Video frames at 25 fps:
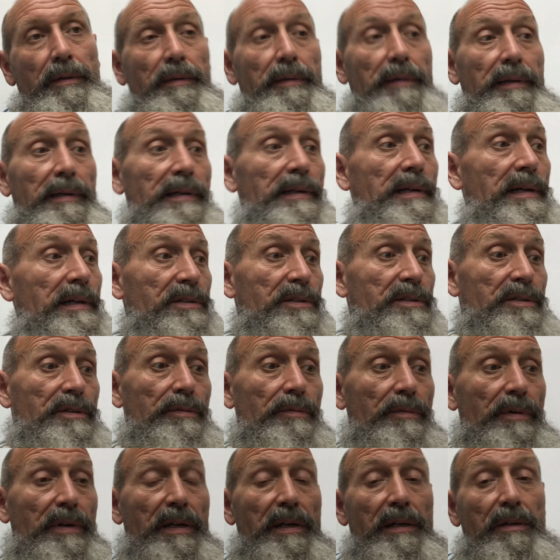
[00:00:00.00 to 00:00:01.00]
And that's the
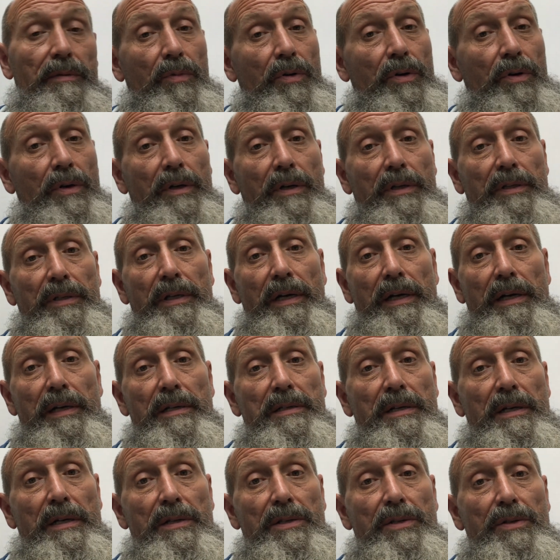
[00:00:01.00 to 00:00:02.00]
way it works,
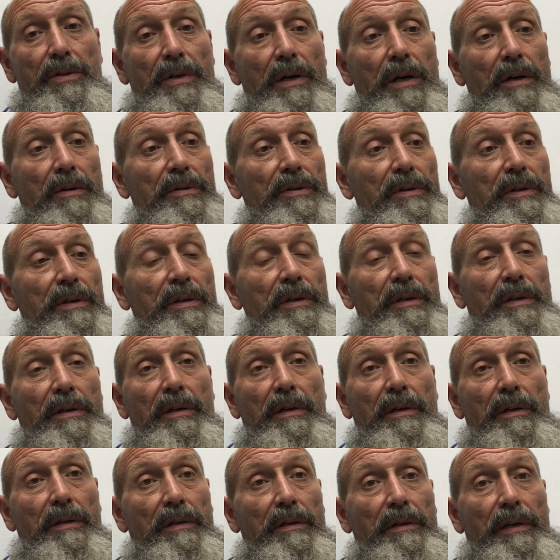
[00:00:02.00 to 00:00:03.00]
guys. That's how you
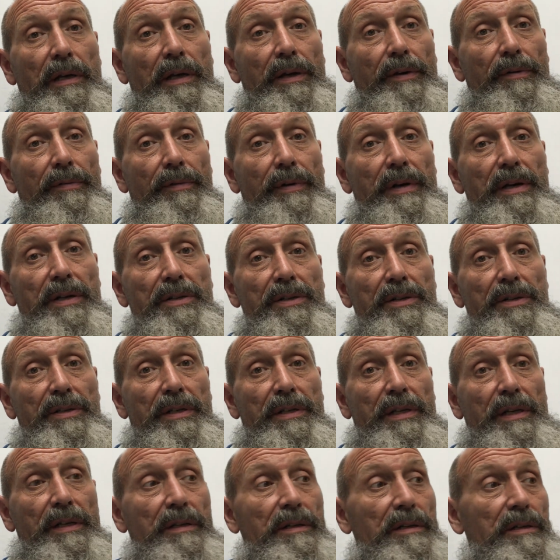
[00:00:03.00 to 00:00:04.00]
get rich, is
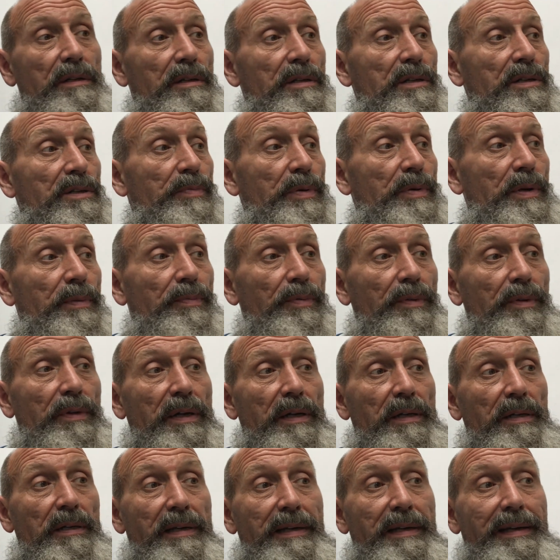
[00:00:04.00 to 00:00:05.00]
get these people
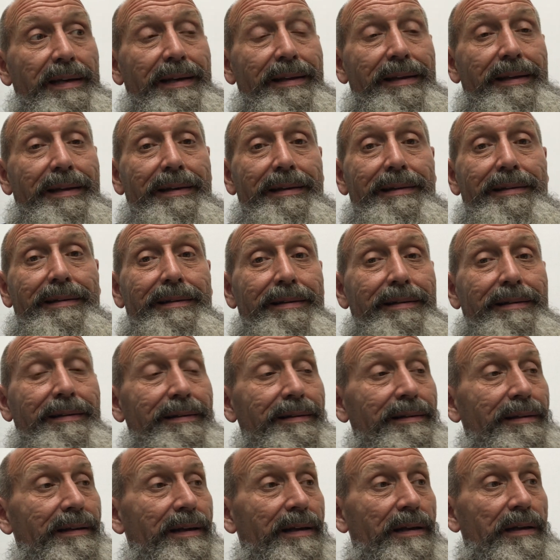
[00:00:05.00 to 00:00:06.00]
that get
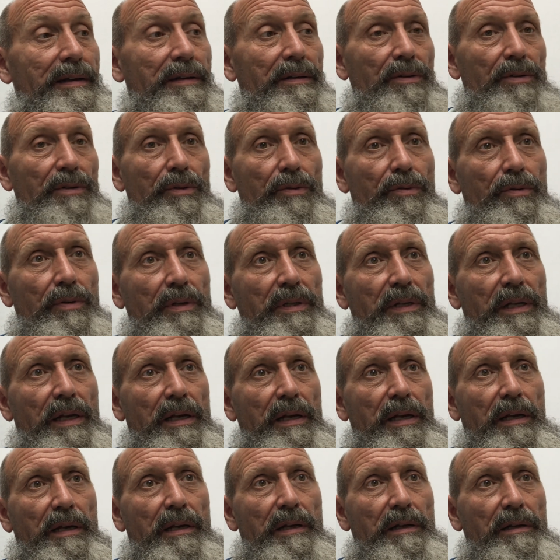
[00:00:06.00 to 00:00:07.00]
in and do what
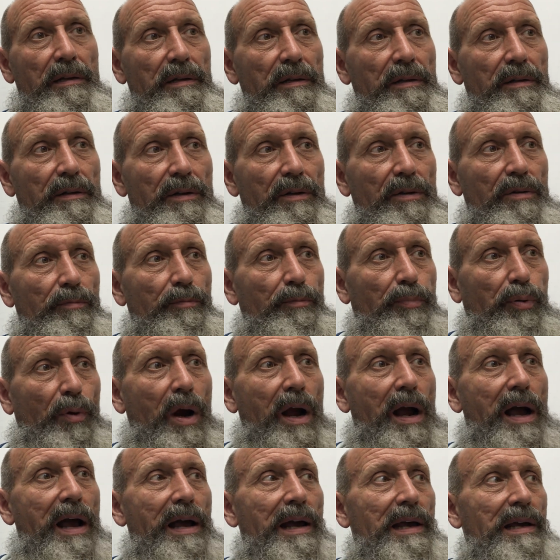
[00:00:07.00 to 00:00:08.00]
they,
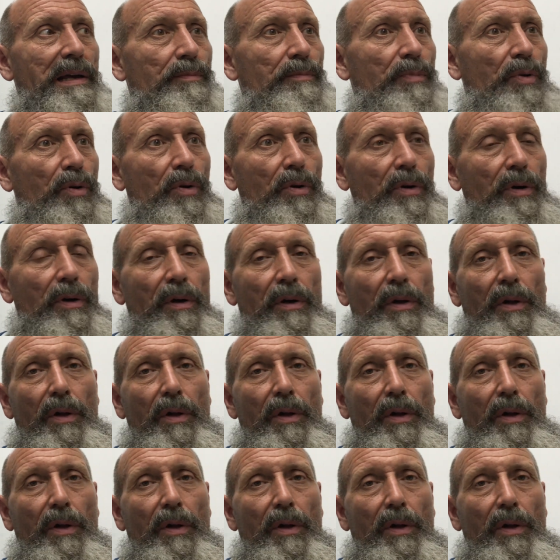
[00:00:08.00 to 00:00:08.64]
bribe or